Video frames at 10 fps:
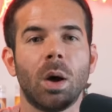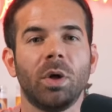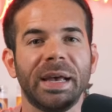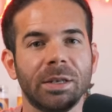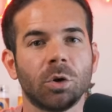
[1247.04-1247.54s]
that
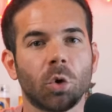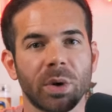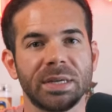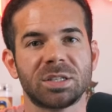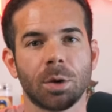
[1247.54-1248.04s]
will
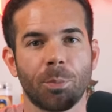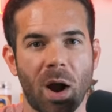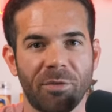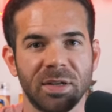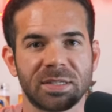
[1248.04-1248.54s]
increase their
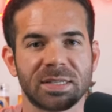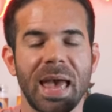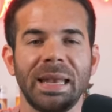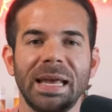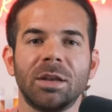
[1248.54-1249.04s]
profits
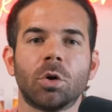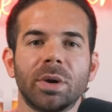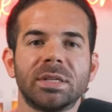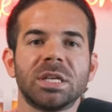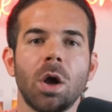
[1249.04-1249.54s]
and
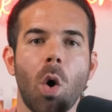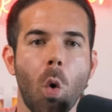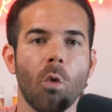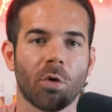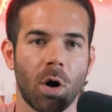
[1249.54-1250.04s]
increase the
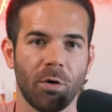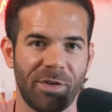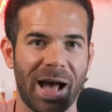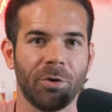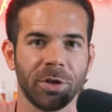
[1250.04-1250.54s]
overall
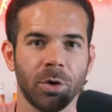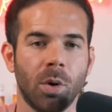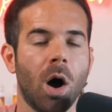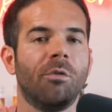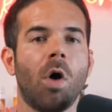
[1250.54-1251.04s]

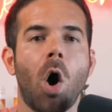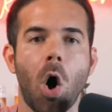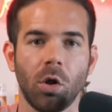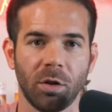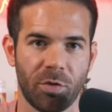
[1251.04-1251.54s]
value of
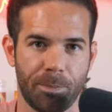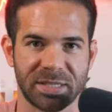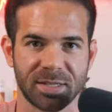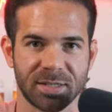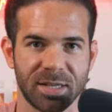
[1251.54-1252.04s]
all of the
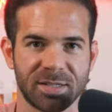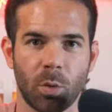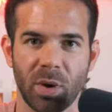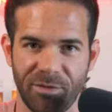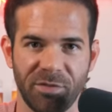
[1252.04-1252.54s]
businesses
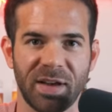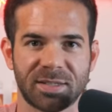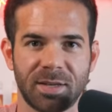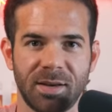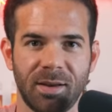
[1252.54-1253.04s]
that we've
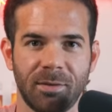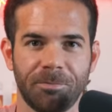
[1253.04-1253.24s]
invested in.